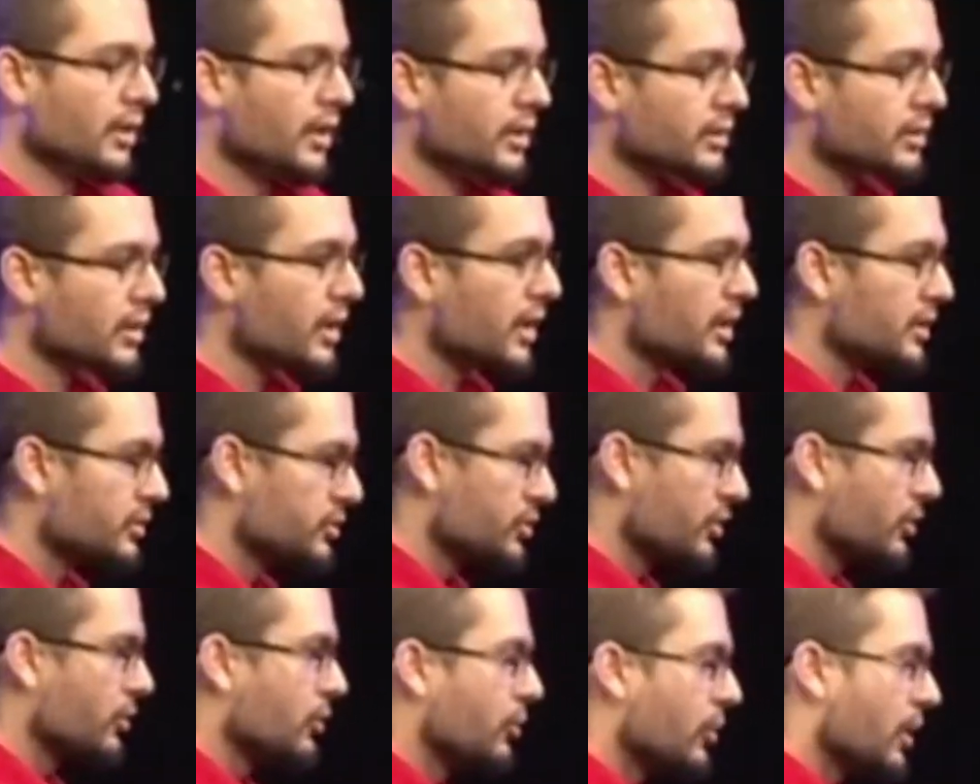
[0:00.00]
unlike
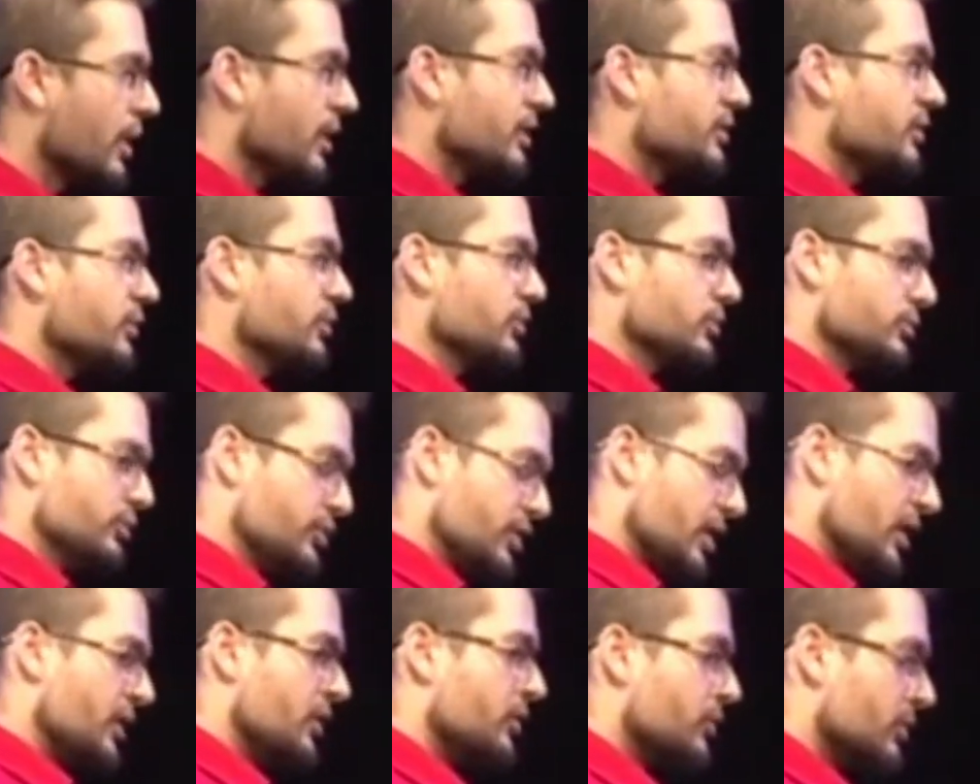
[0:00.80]
Joe White, who
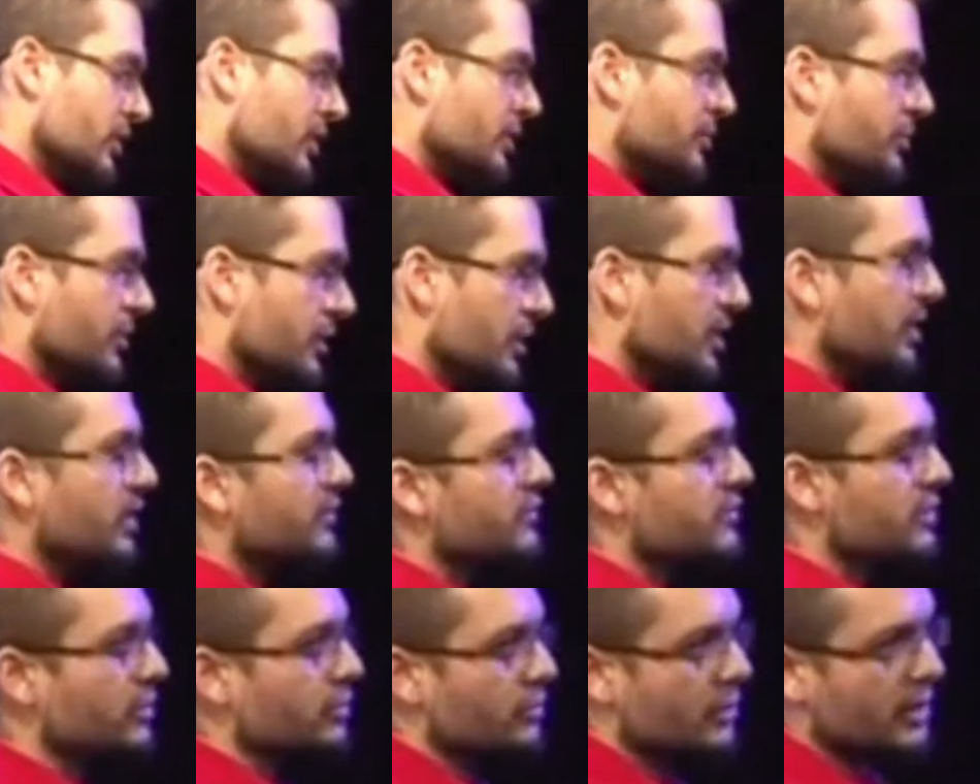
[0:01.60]
genuinely
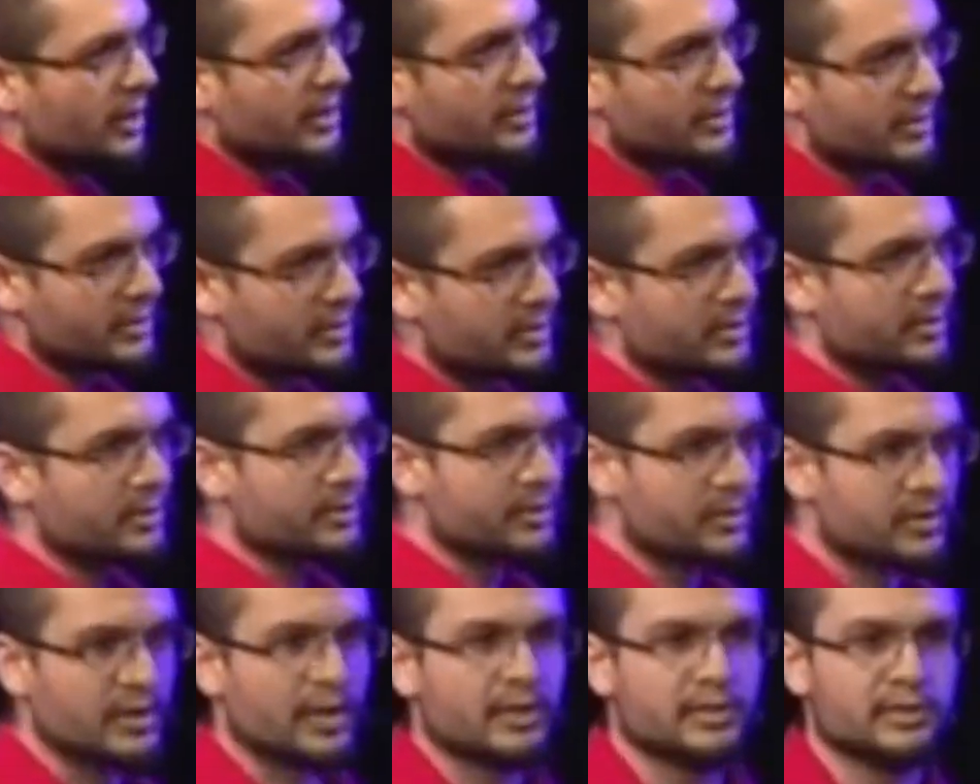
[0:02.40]
believes the racist
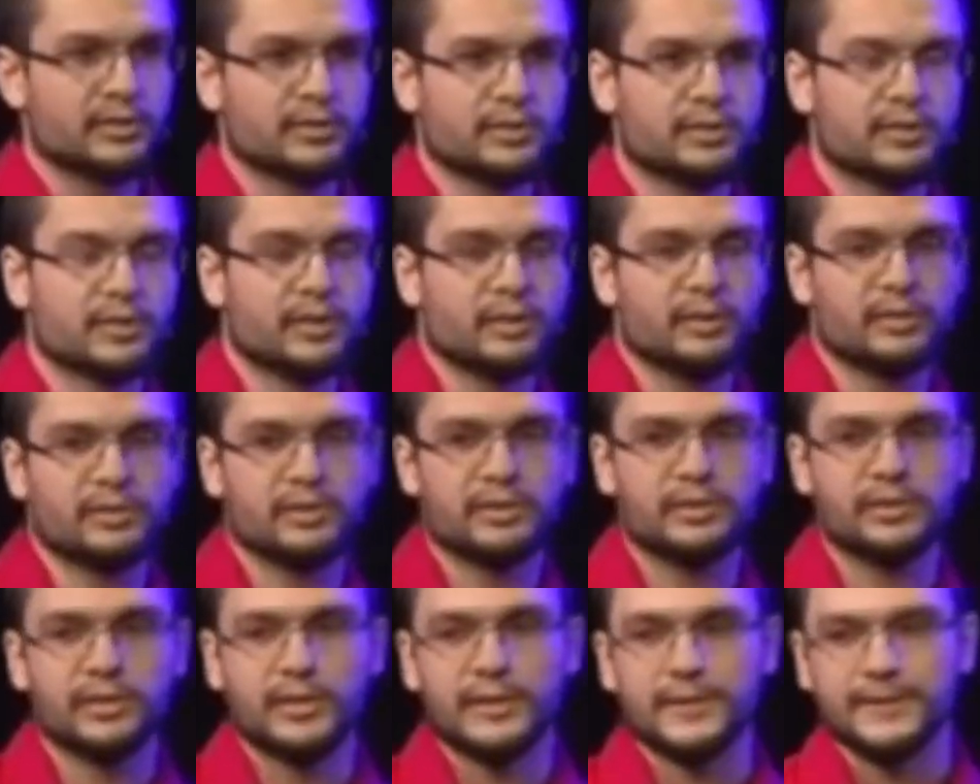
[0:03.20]
and sexist things
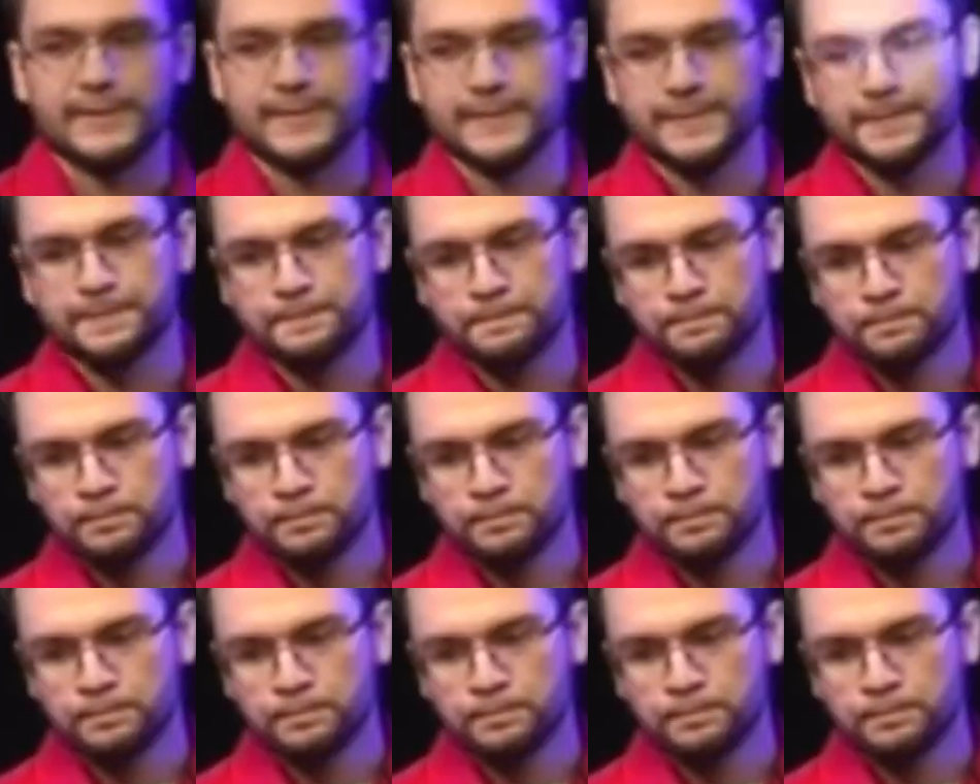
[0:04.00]
he says.